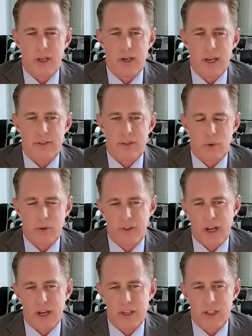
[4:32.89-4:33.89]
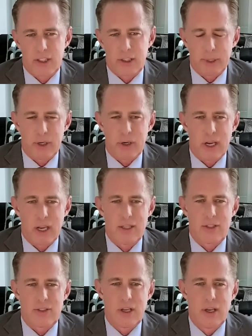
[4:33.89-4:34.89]
and doesn't reflect the
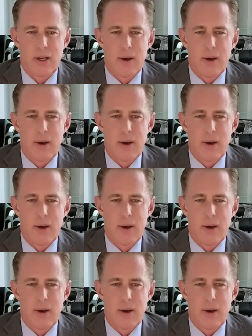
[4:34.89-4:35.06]
experience